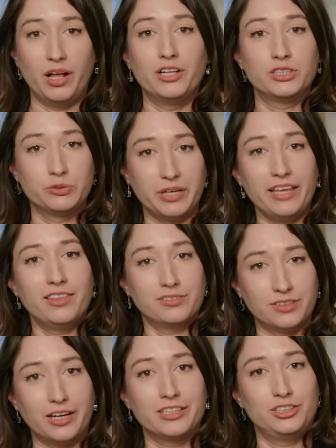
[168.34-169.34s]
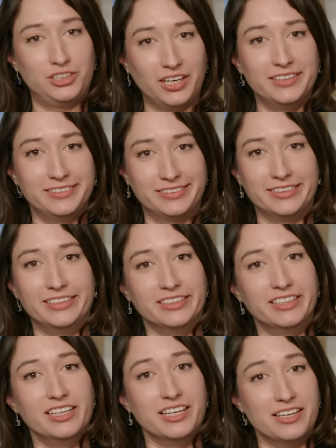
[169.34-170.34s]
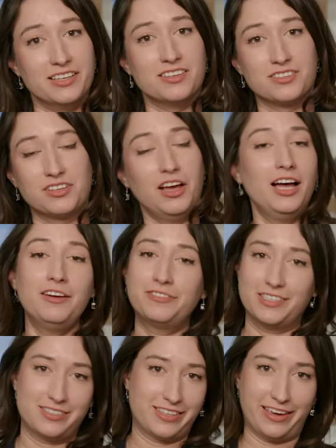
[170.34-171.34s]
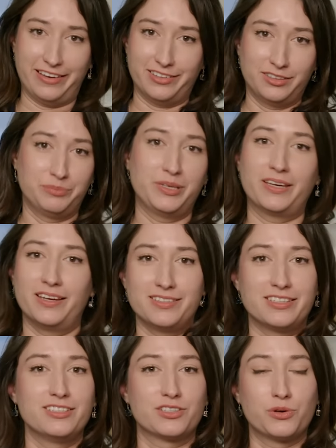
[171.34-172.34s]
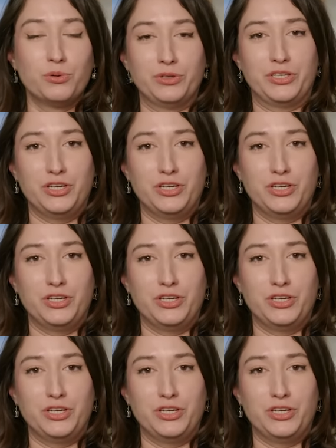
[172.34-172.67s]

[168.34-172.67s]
Well, Dwayne The Rock Johnson is off the scale because he's a cool